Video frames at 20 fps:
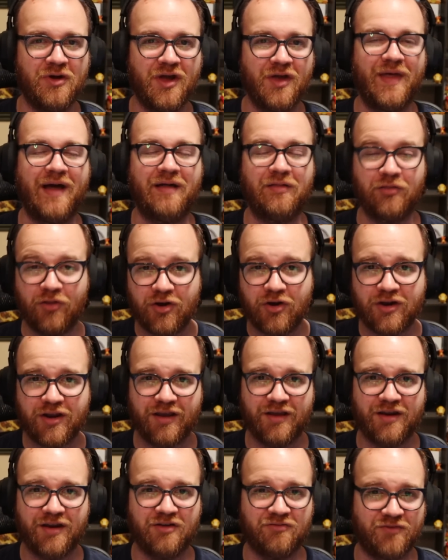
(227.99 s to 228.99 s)
that look
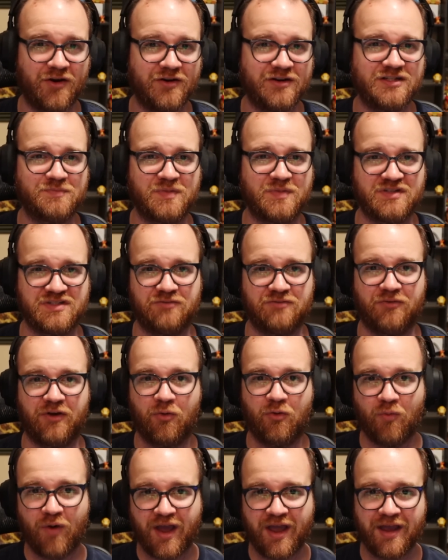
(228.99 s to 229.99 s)
in a very specific
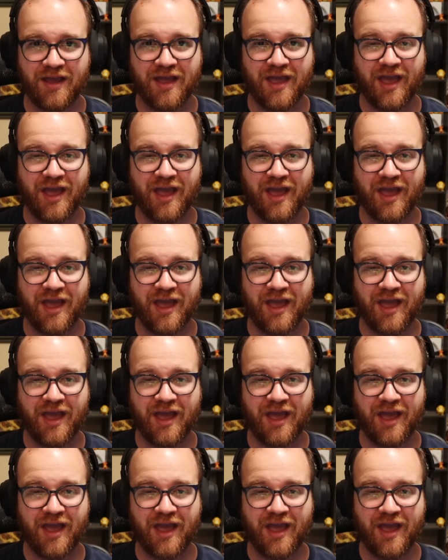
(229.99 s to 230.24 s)
way,